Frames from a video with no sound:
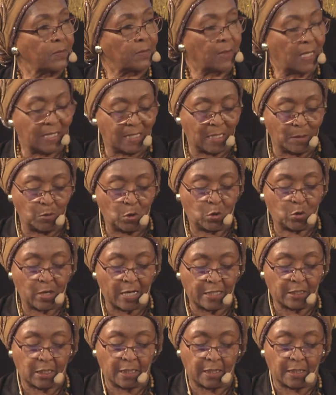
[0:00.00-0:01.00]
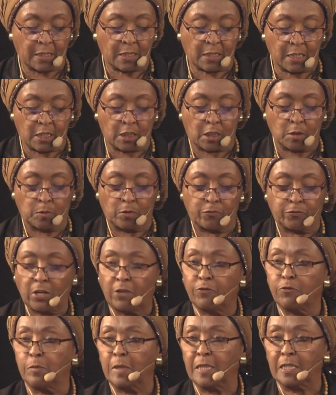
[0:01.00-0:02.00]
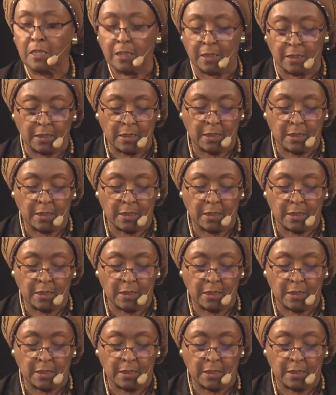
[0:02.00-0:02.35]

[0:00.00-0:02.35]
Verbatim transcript: and democratic system of government